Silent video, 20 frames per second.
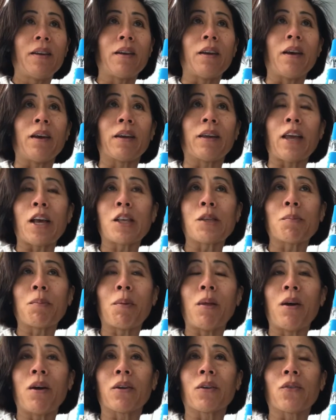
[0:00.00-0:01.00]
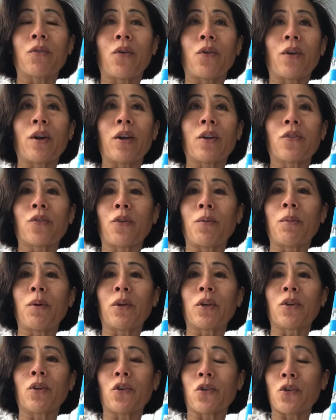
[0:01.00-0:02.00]
uh, guest blogged for us for
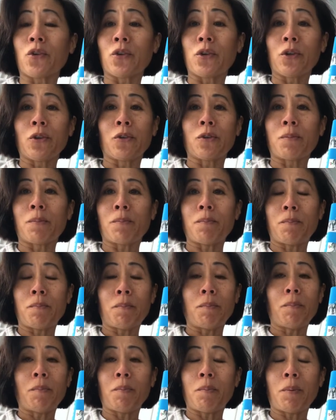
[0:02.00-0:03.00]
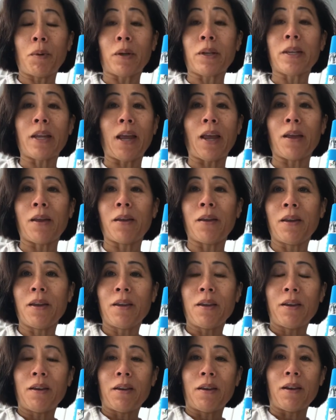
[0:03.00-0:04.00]
Multicultural's Book Day,
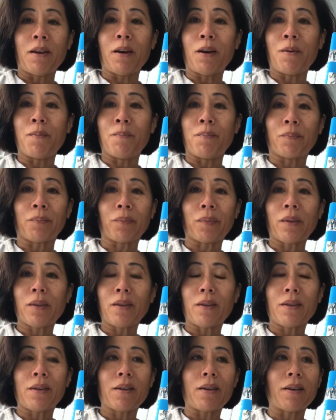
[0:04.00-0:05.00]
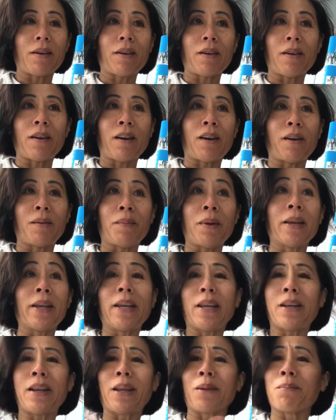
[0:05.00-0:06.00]
um, um, and he
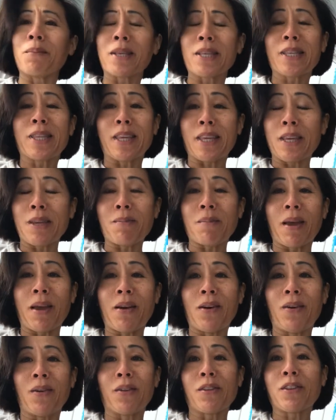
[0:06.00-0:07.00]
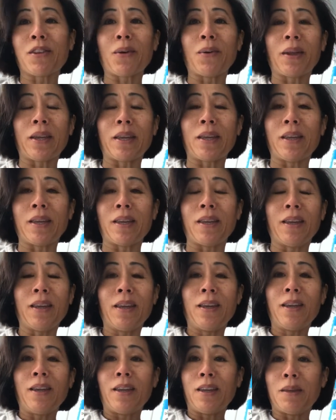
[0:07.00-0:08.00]
had like missed the email, and so like he
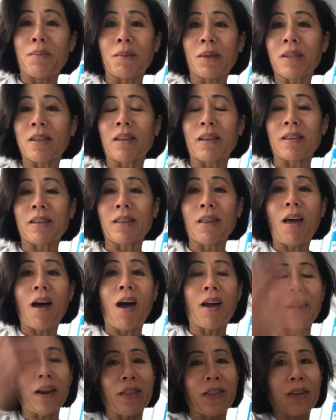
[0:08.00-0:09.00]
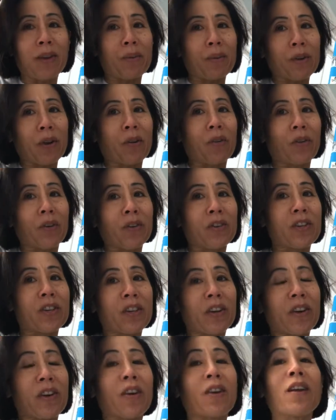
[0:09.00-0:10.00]
he missed a slot. I think it was our first
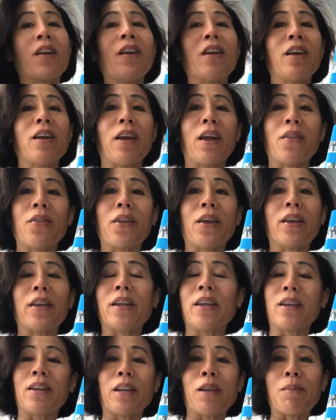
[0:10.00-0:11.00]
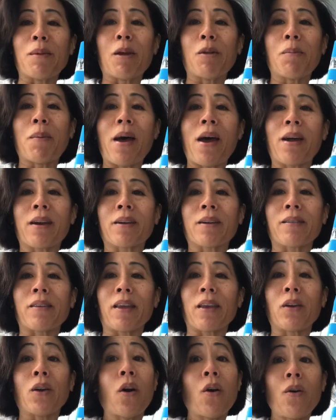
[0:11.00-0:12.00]
year. And then he had emailed back
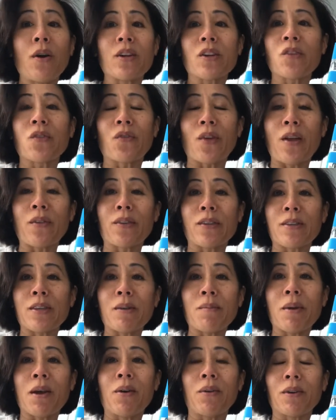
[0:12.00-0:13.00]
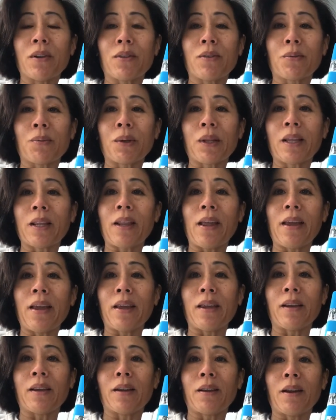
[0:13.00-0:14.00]
saying, Oh, I just found this email and it's really
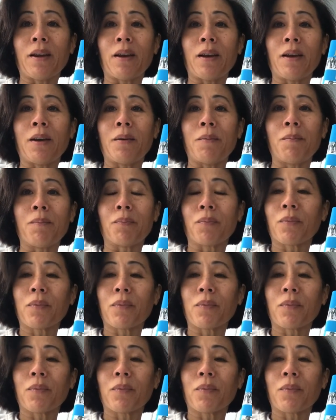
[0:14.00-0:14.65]
late. Um,